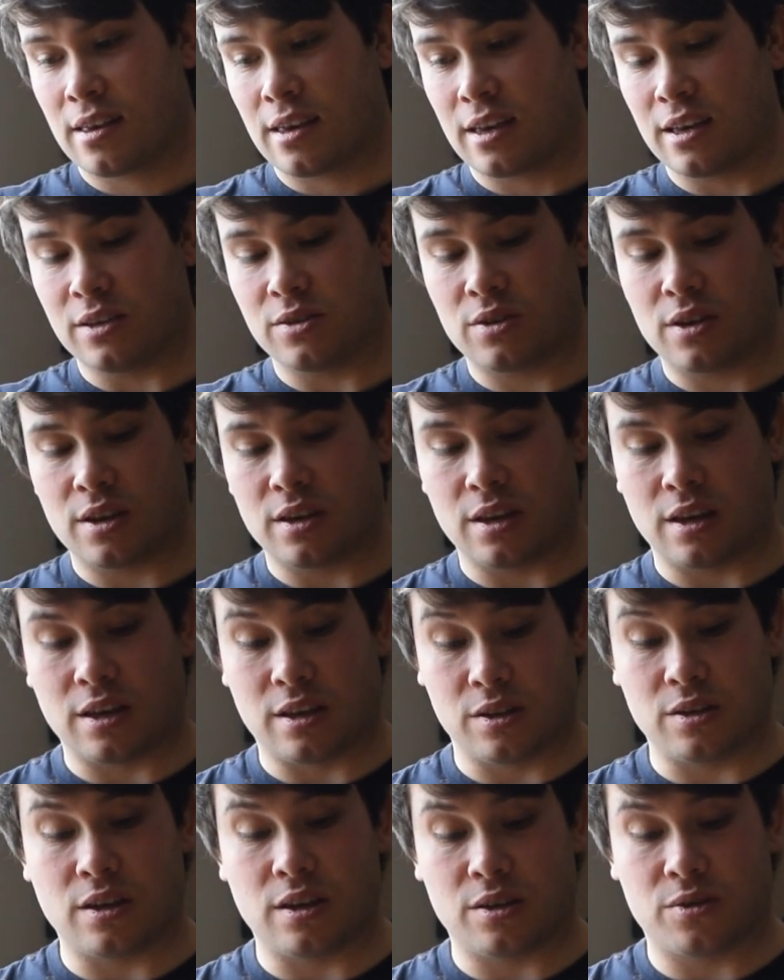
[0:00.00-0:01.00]

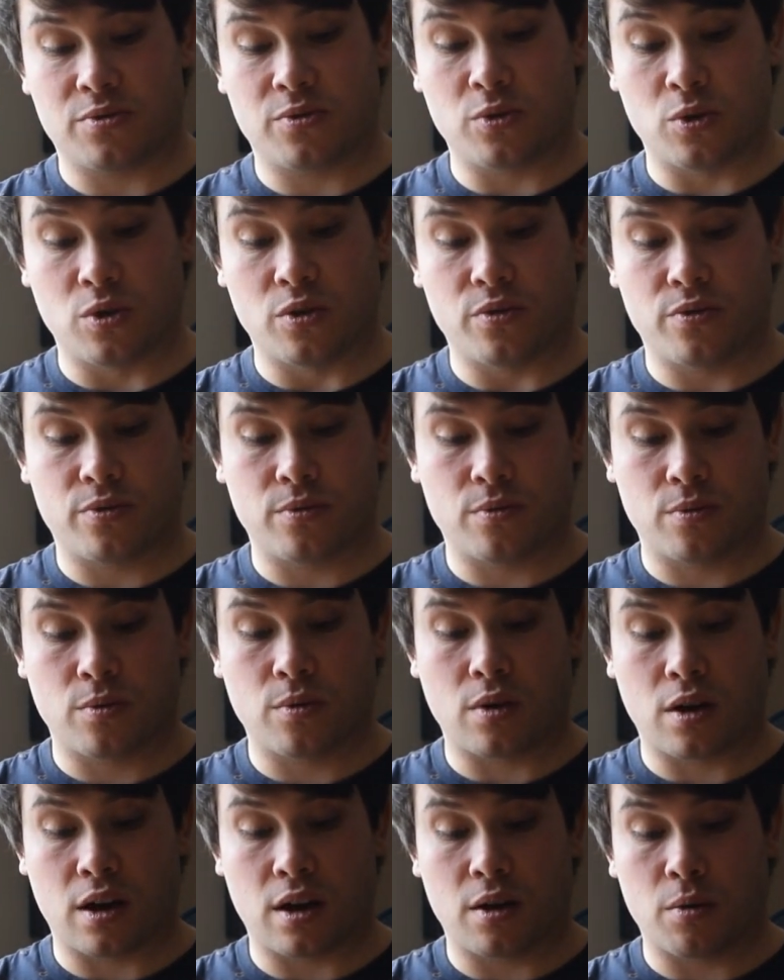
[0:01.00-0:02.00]
is full of
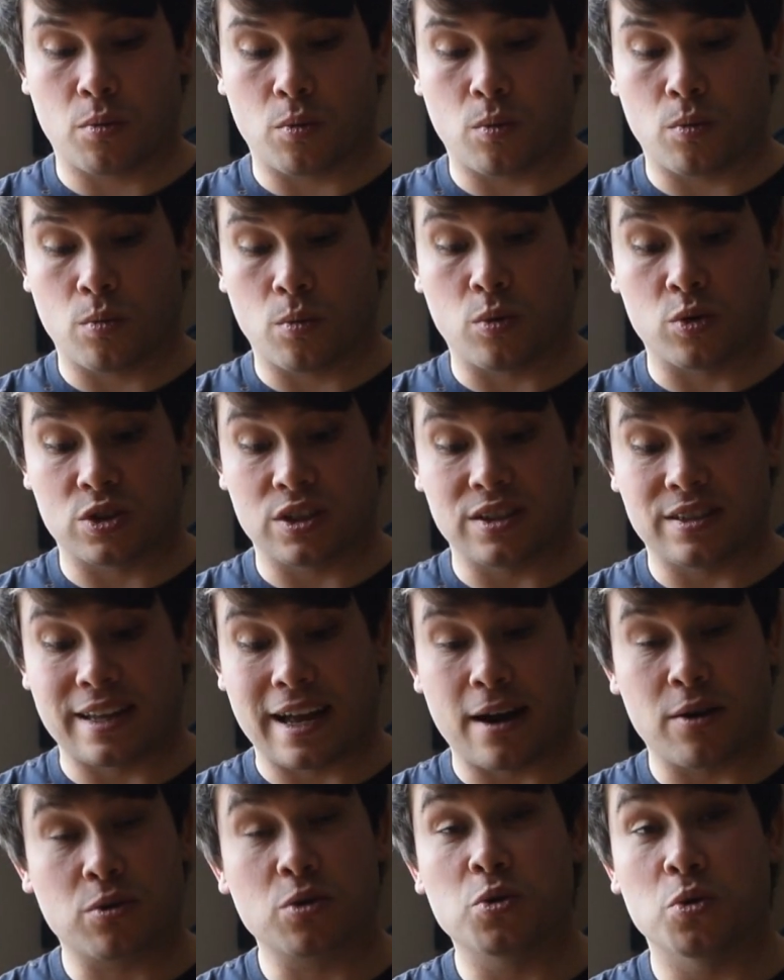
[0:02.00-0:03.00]
what is
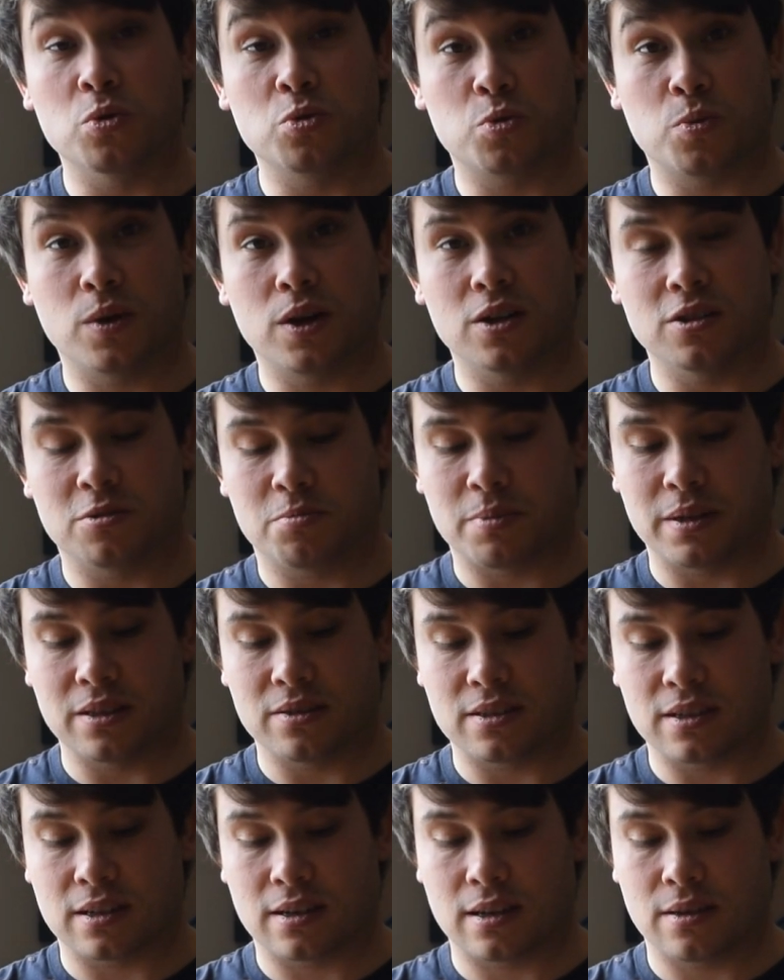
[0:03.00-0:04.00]
now called world
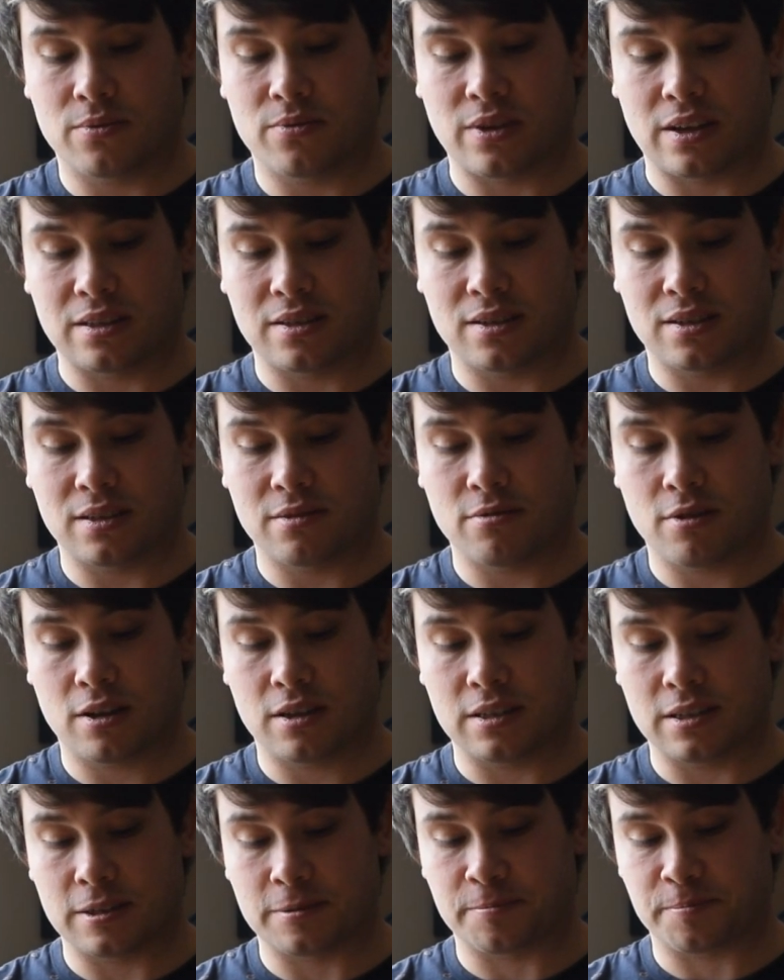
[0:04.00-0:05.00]
building in fantasy
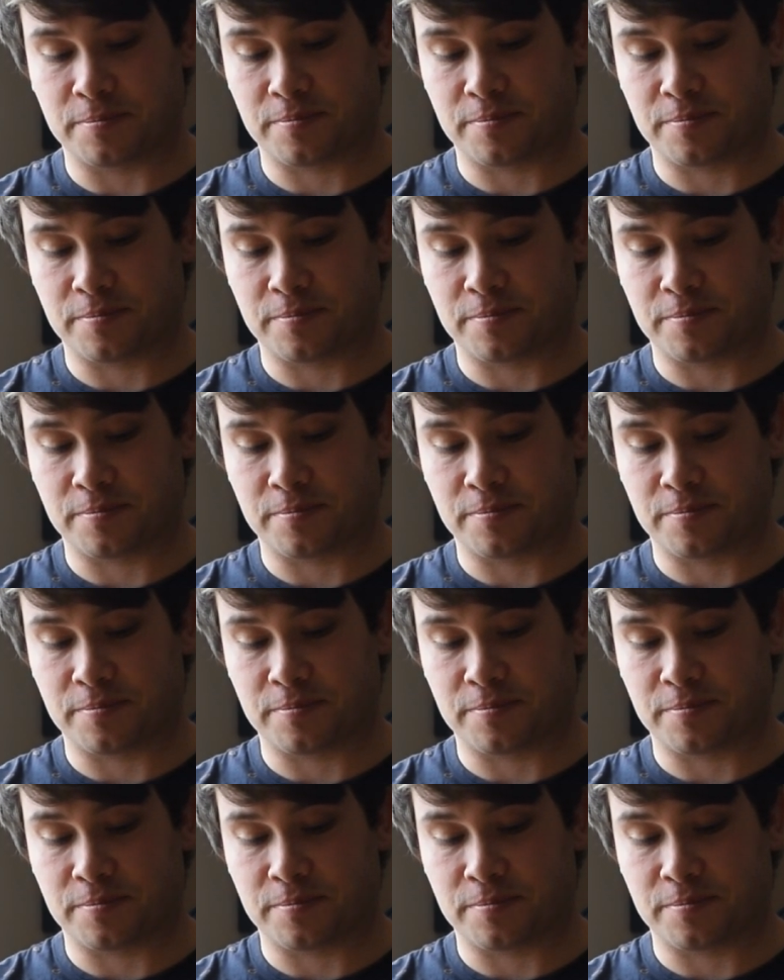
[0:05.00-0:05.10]
writing.